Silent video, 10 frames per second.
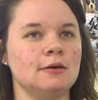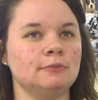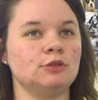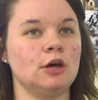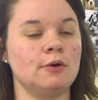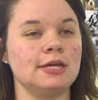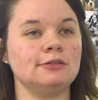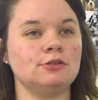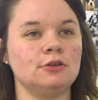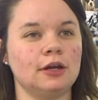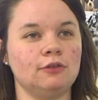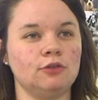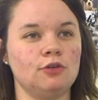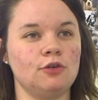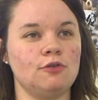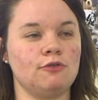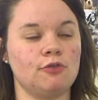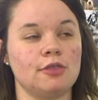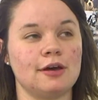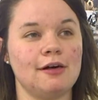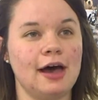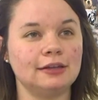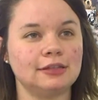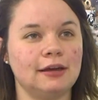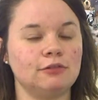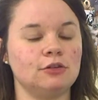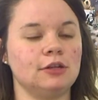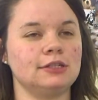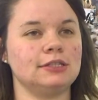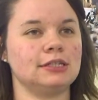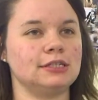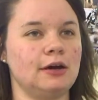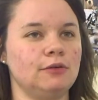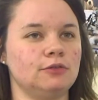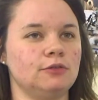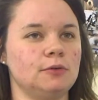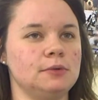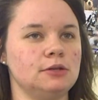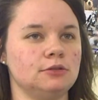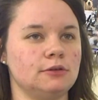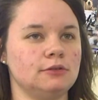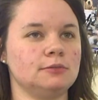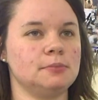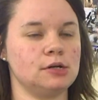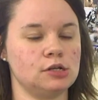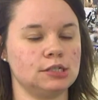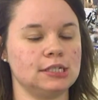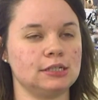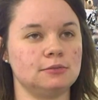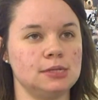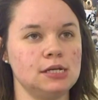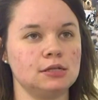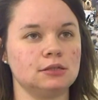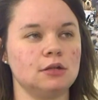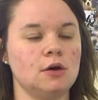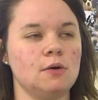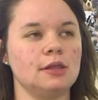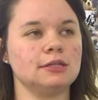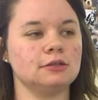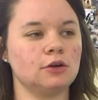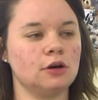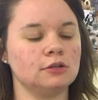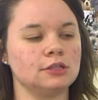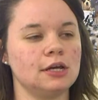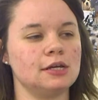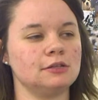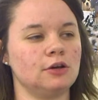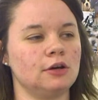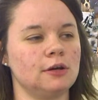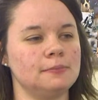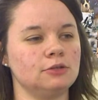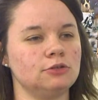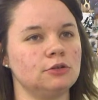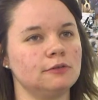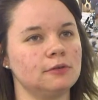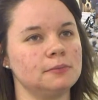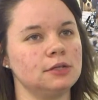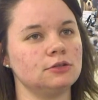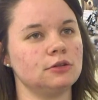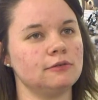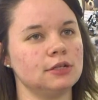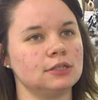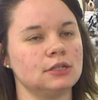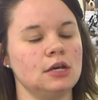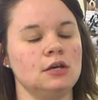So in Student Council for the class, they have to do at least 6 hours of community service per 6 weeks. So Alyssa Garza is our commissioner of community service.